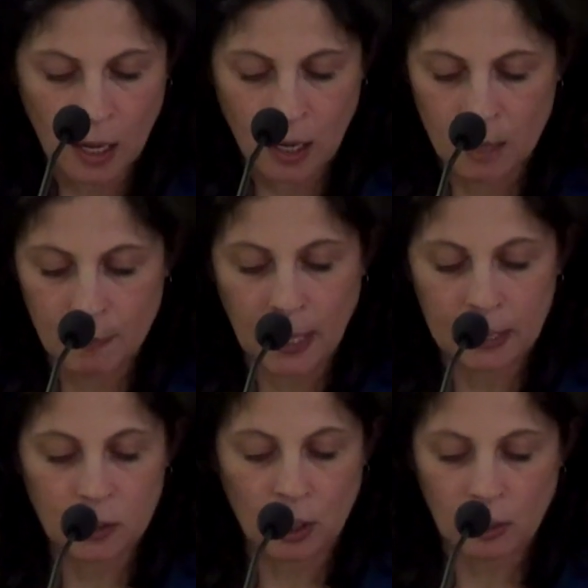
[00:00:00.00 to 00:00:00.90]
I'm
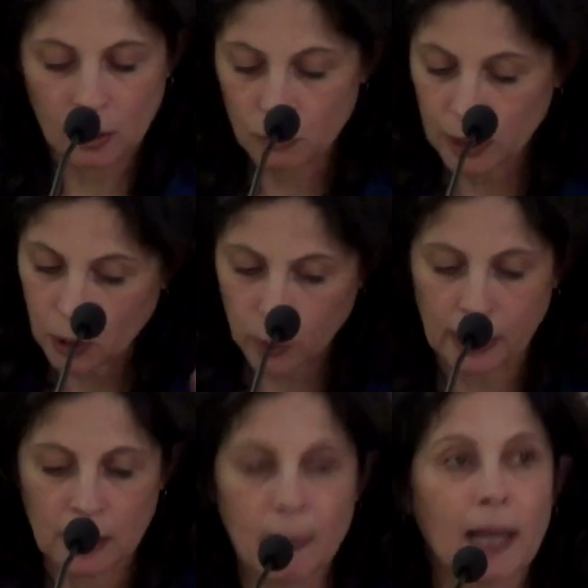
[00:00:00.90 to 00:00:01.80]
going to talk really
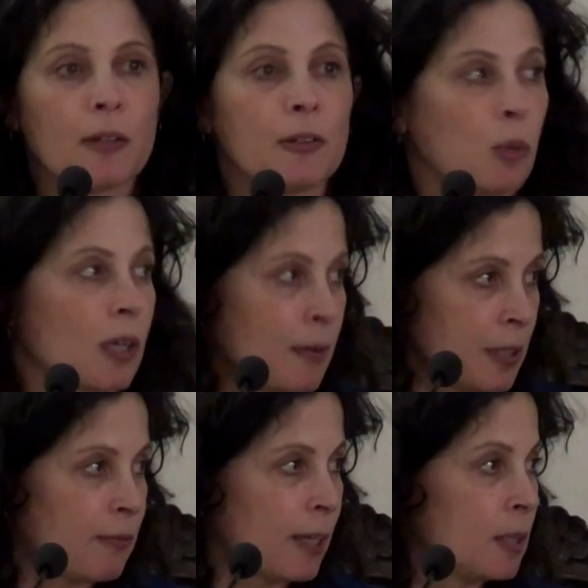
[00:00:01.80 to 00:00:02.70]
quickly about the World
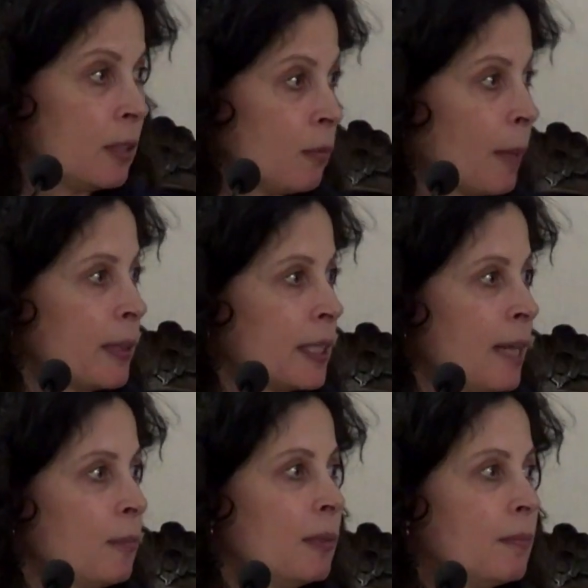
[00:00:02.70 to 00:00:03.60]
Congress of Family. I'm out of
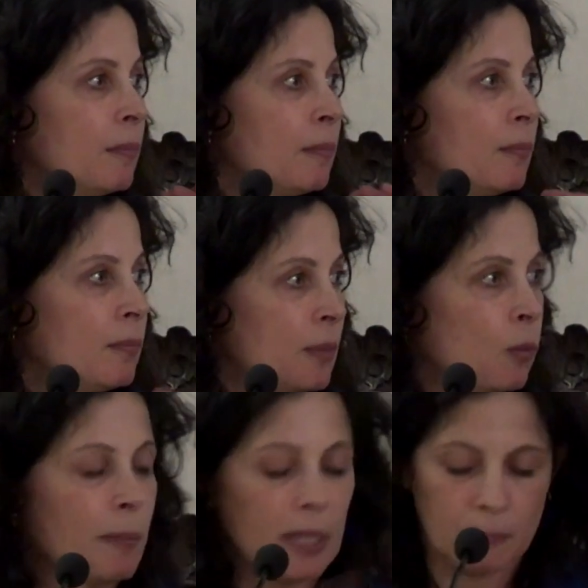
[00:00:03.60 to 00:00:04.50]
time, or
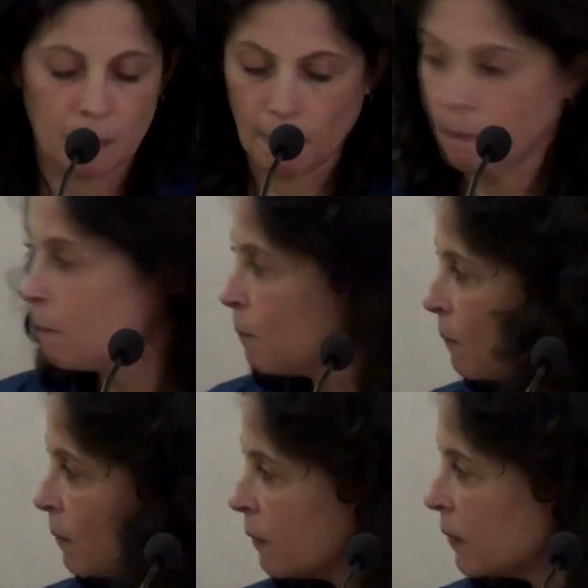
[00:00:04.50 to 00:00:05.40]
1 minute?
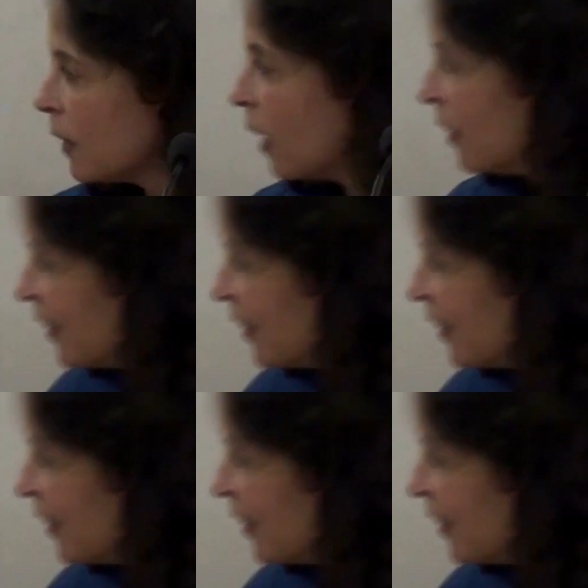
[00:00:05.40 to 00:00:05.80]
Huh?